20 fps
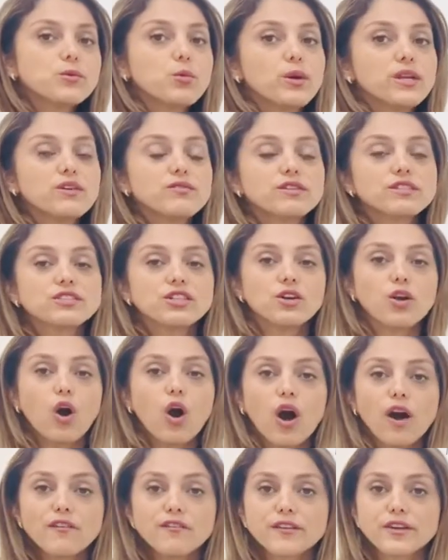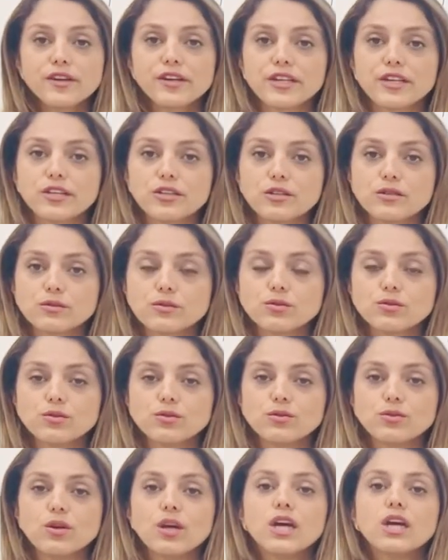Whenever they're offering you
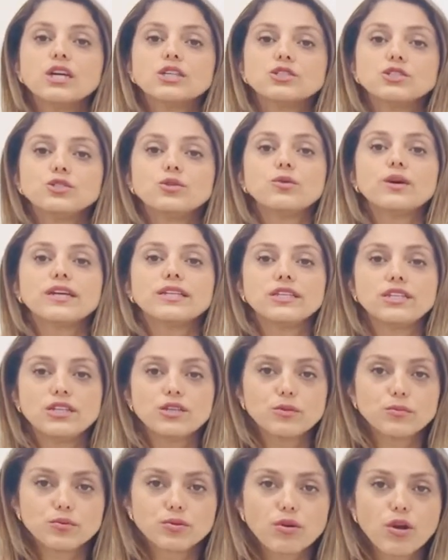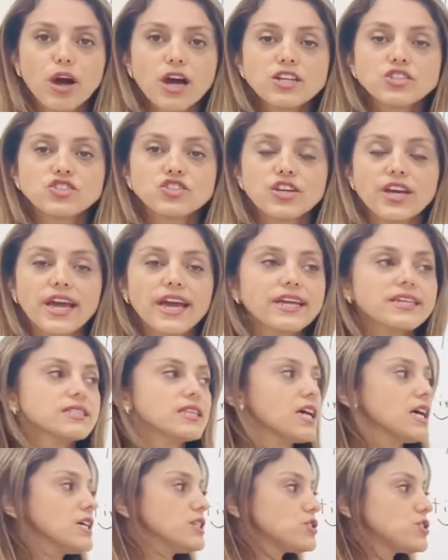to do a new project,
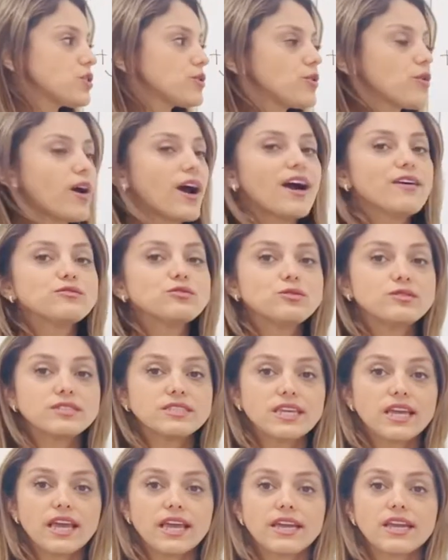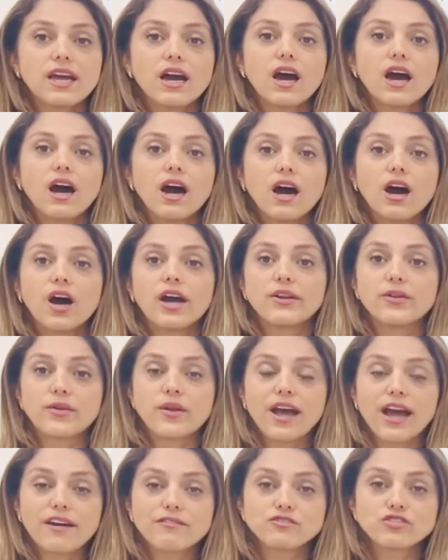so you have to say, I
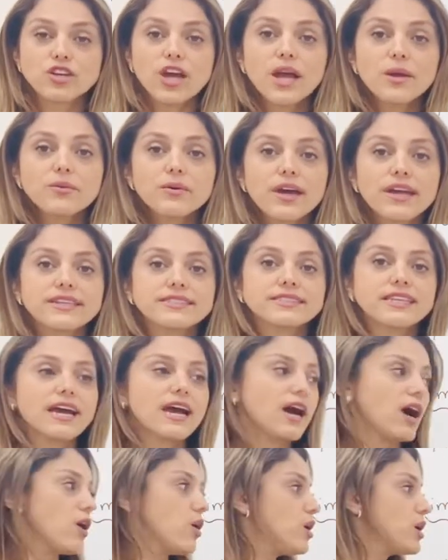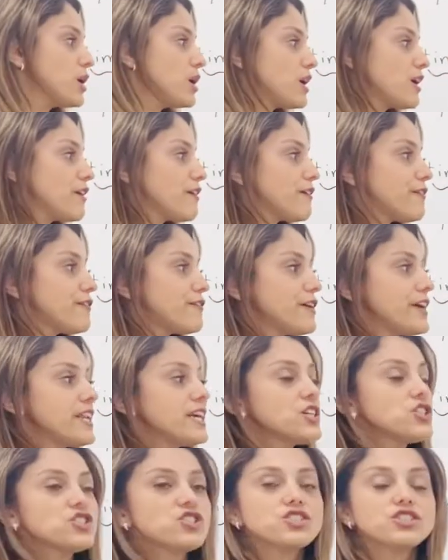don't have time right now.
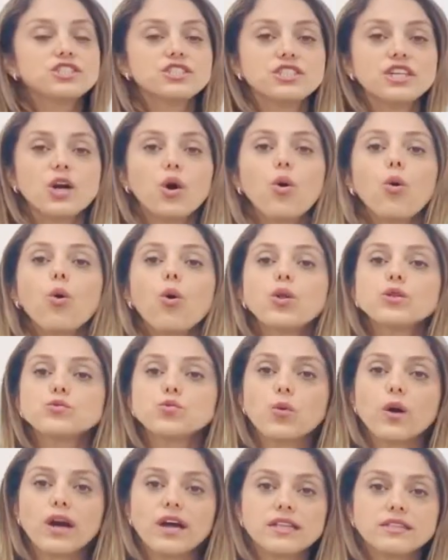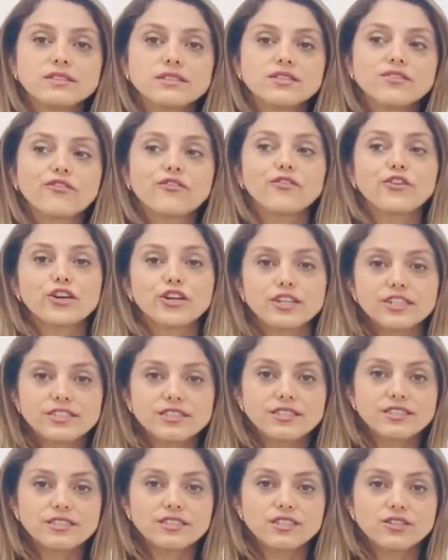Finish the old ones
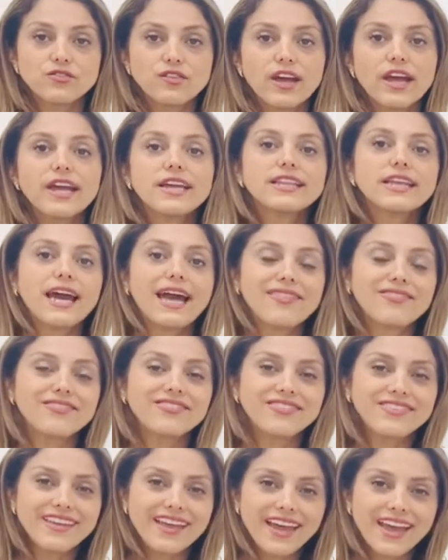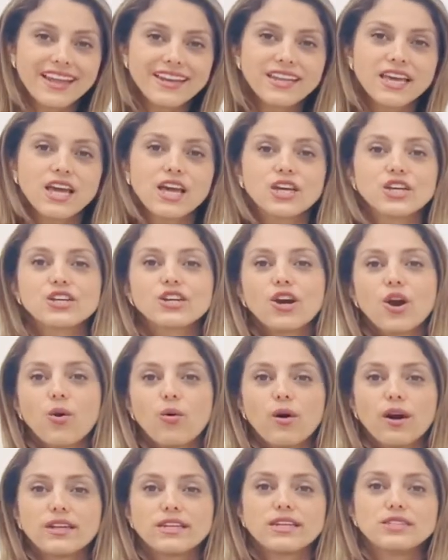first, right? And then go
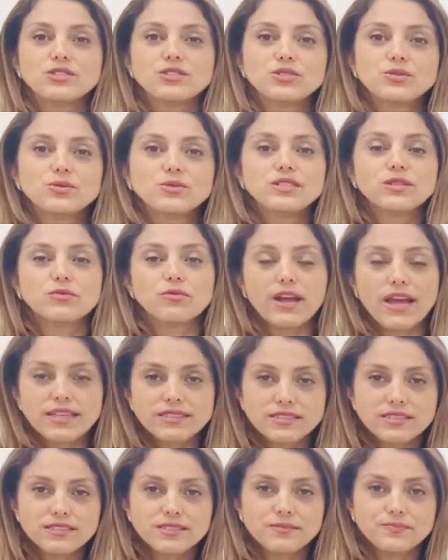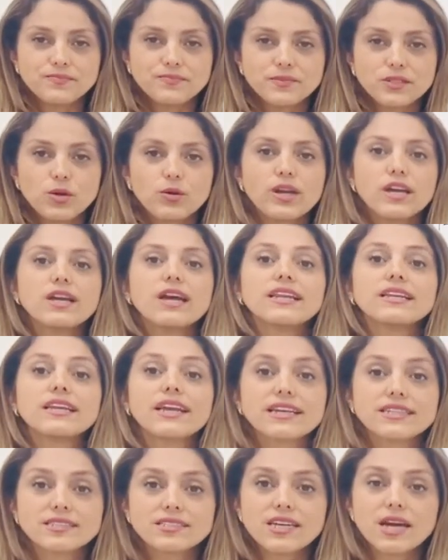on and do the rest, okay? And
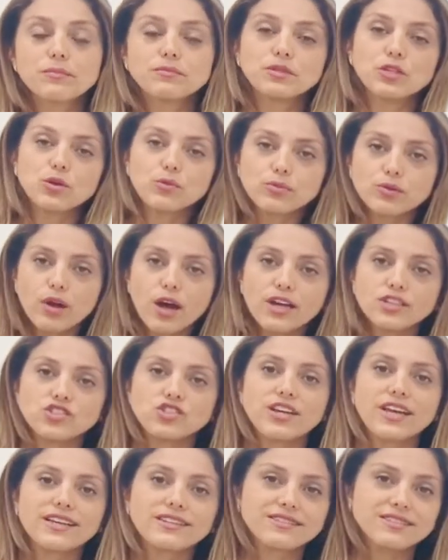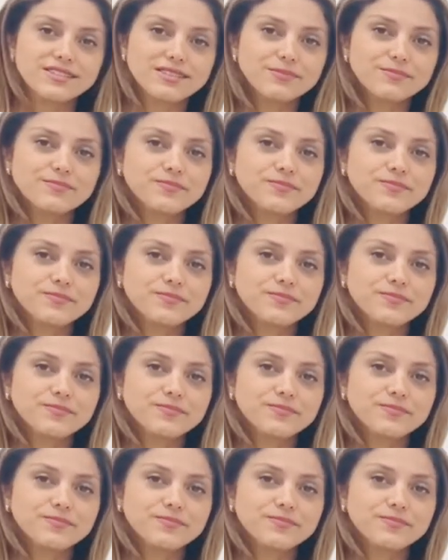accept new projects.